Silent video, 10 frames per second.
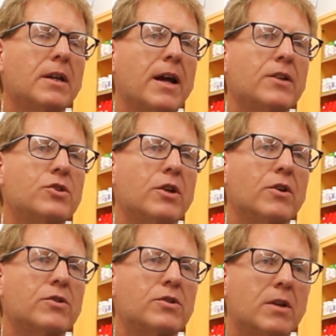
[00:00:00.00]
I
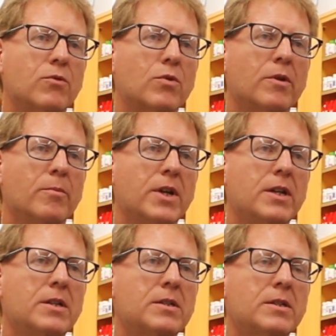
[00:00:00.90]
chair several
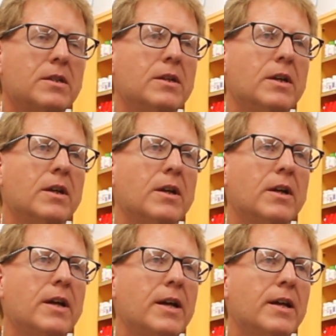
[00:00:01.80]
committees
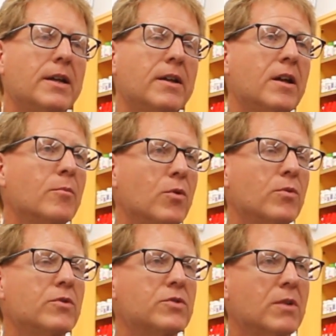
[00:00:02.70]
and am
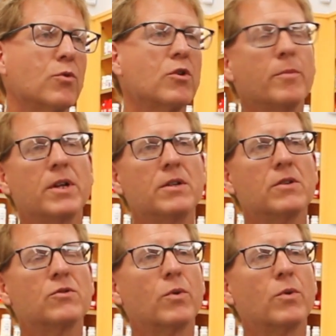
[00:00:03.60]
on several committees as